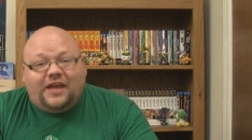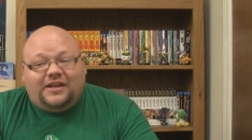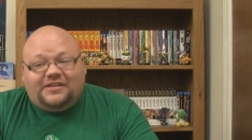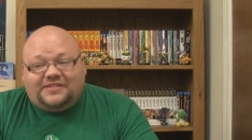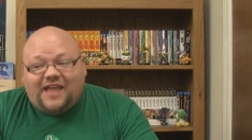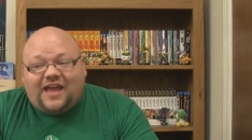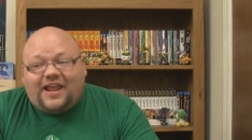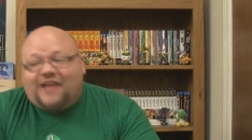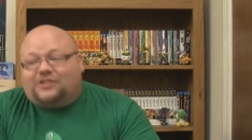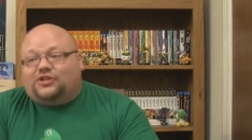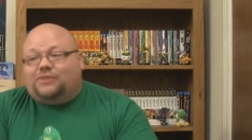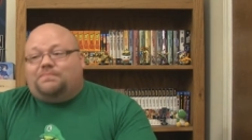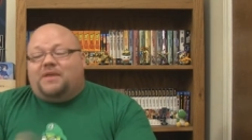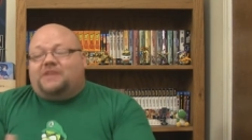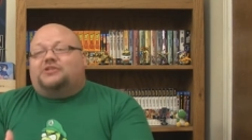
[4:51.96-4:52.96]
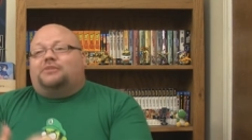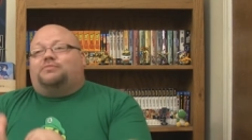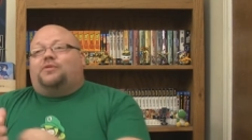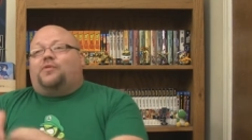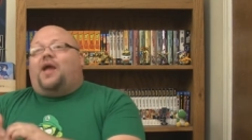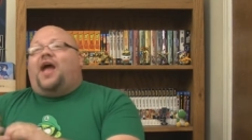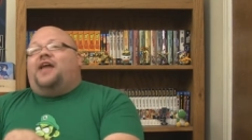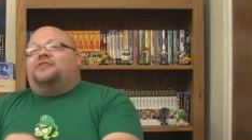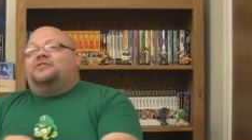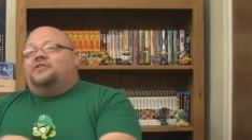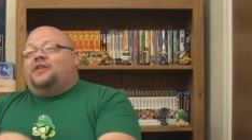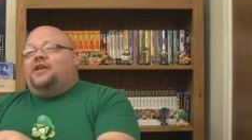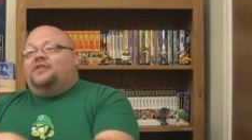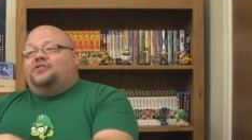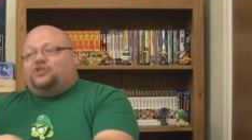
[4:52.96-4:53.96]
And his dad actually picks up the rat
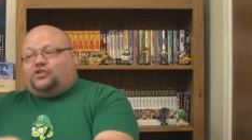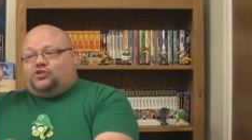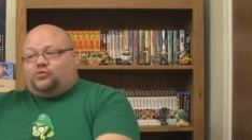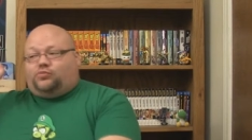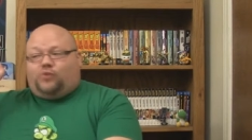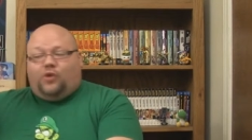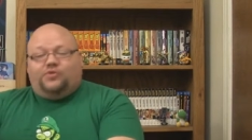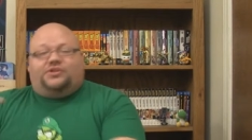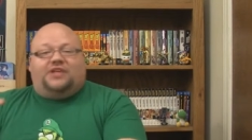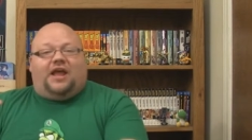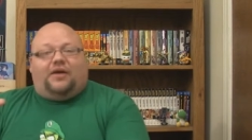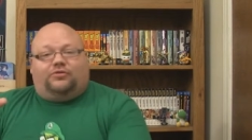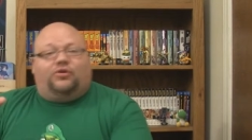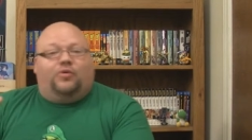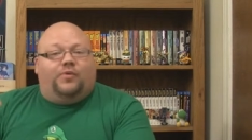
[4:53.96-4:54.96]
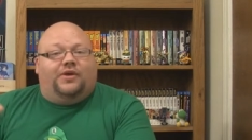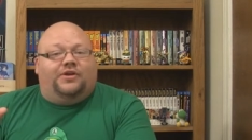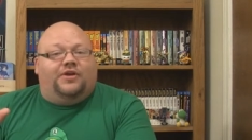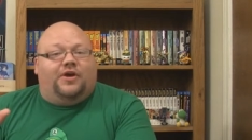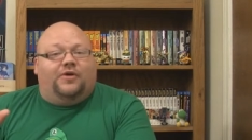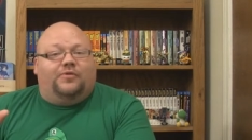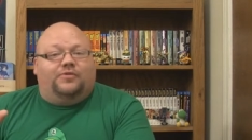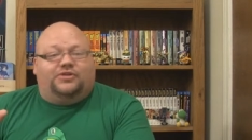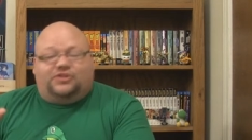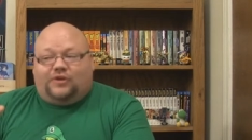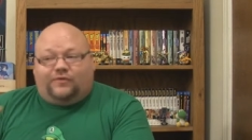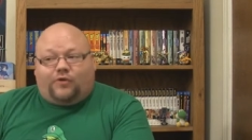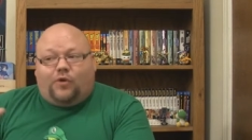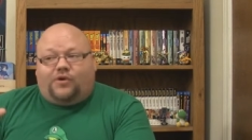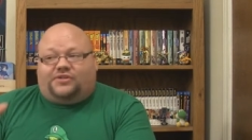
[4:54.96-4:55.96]
and, and just throws it out the window, which,
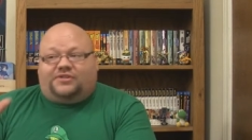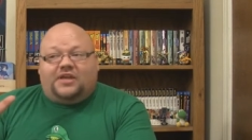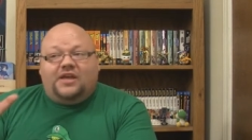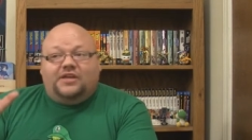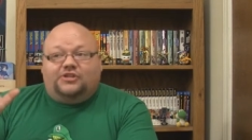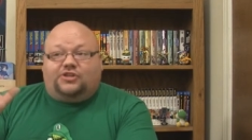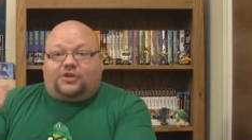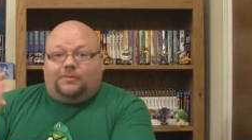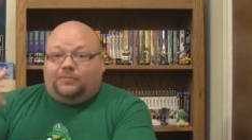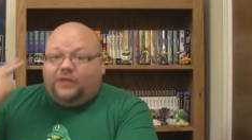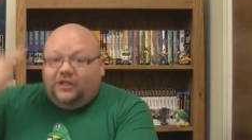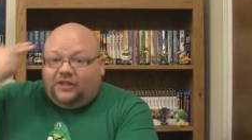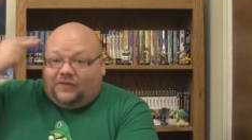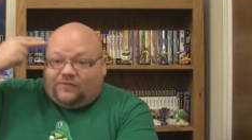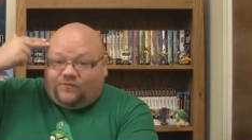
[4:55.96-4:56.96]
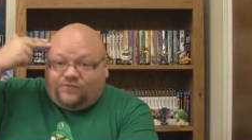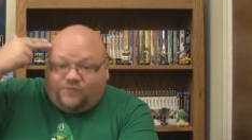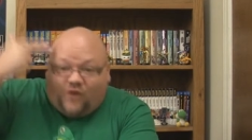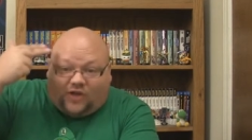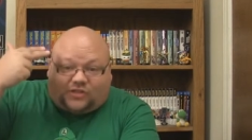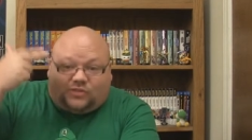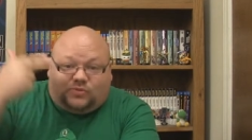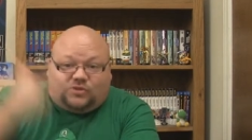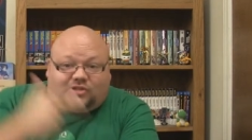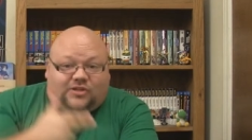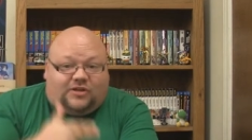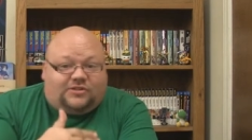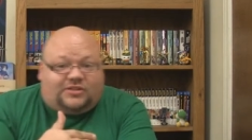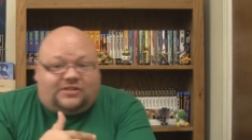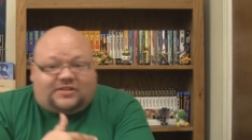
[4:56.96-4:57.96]
of course, just completely fucks with
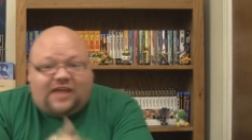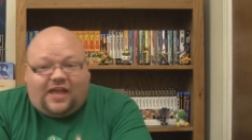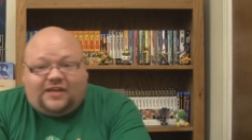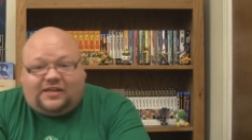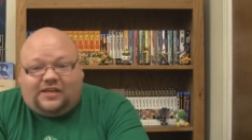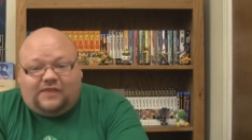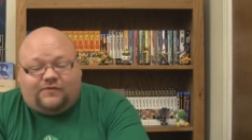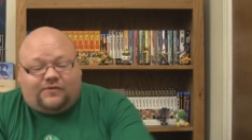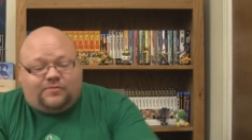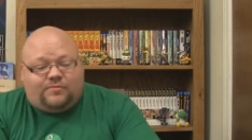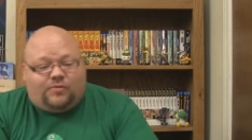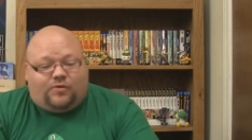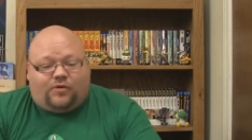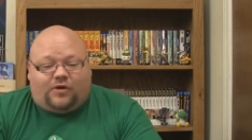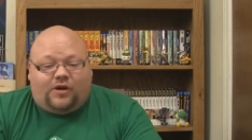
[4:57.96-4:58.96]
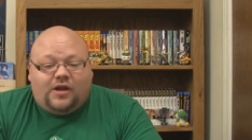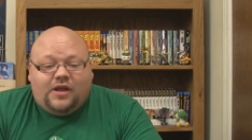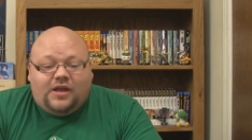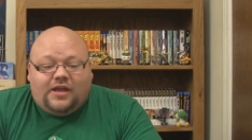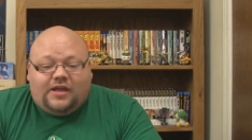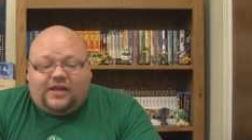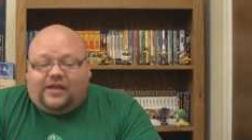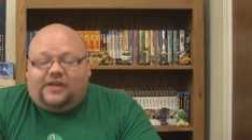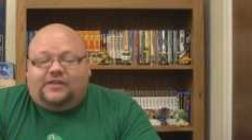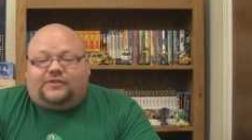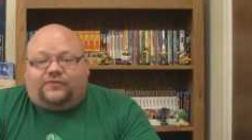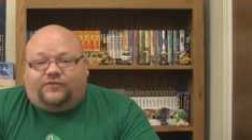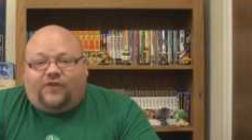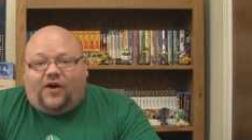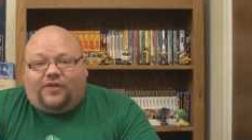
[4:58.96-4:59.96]
Sanji's head even more.
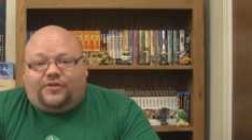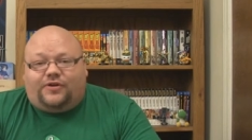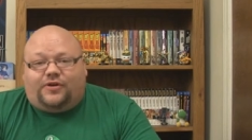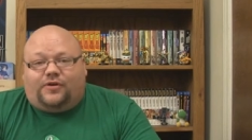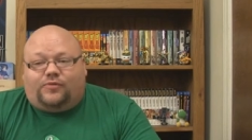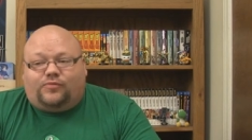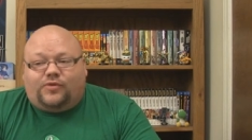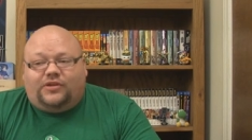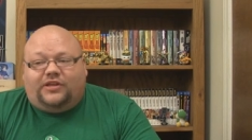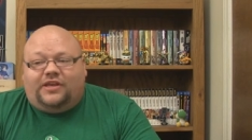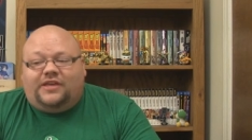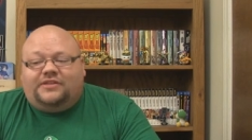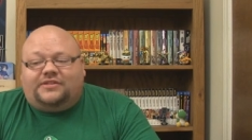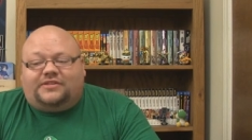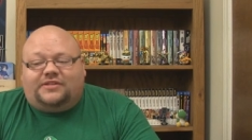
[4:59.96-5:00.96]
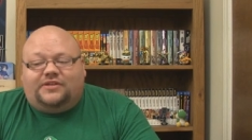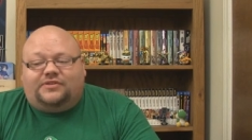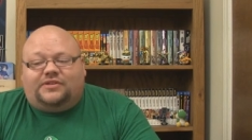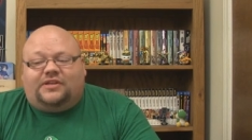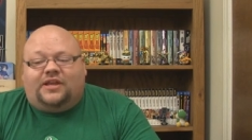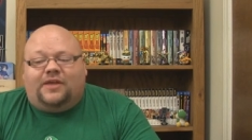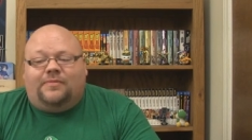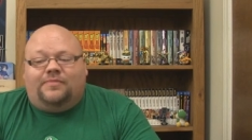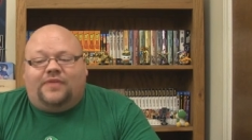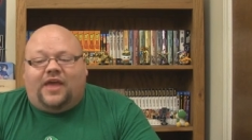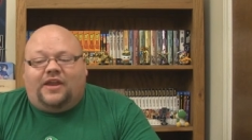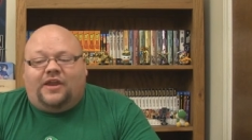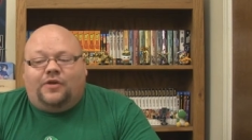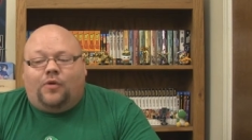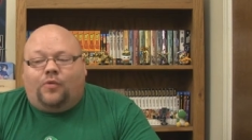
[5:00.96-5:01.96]
His father really instills in him
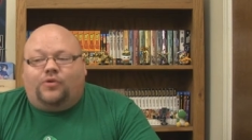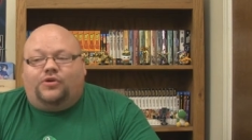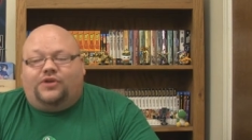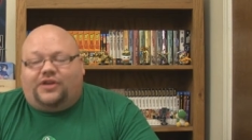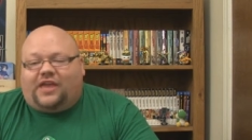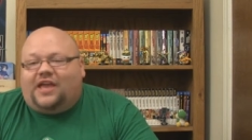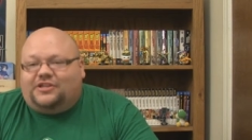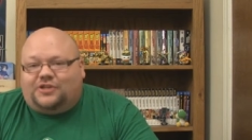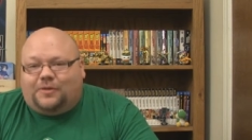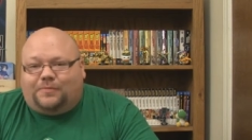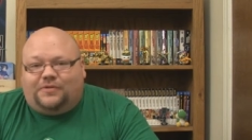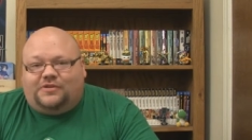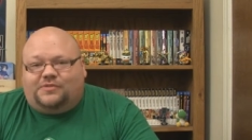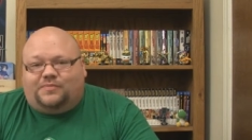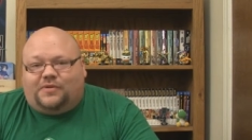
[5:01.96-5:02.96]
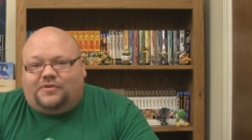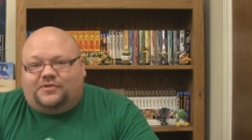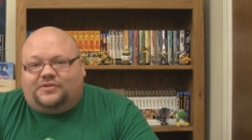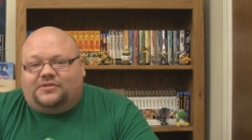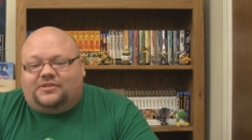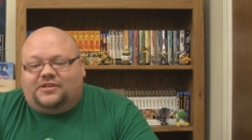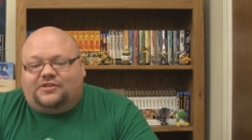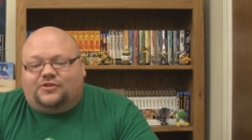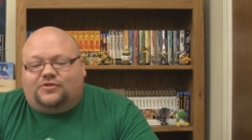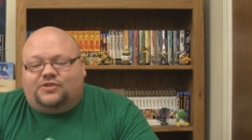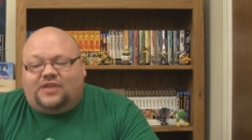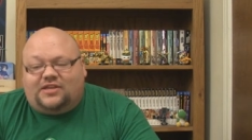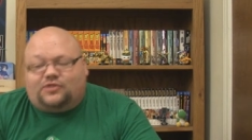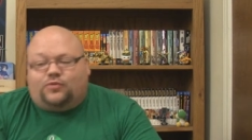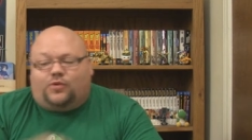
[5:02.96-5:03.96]
that in order to catch up with his brothers and
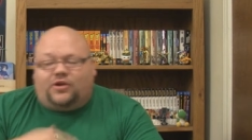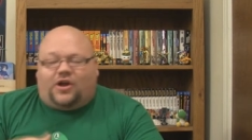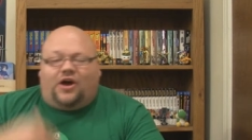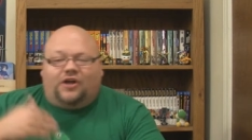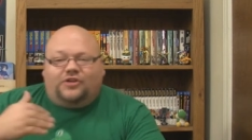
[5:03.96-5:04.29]
sisters, he has to work a